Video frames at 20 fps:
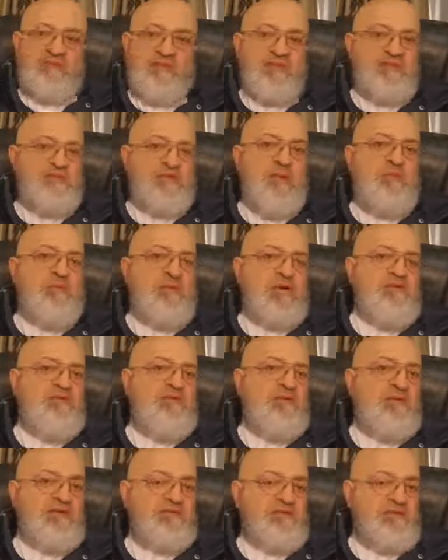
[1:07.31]
is not
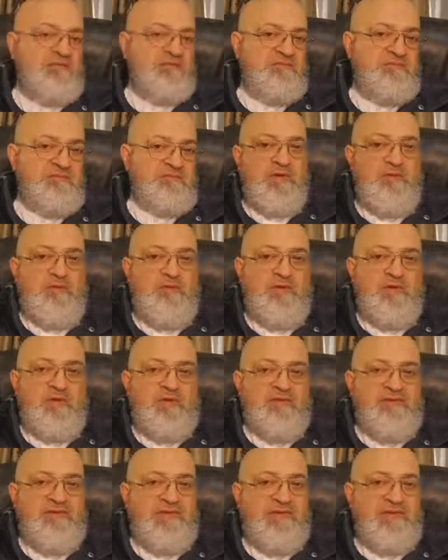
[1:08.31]
perfect
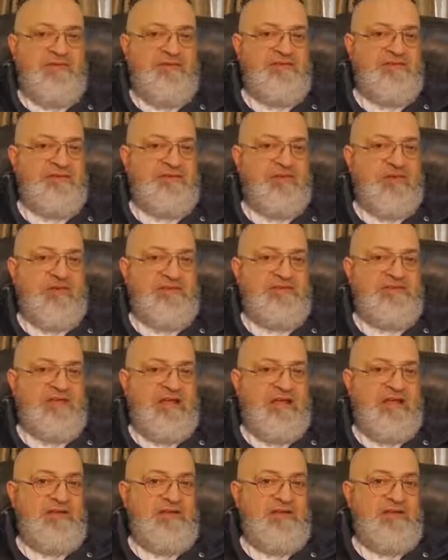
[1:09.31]
because He left for us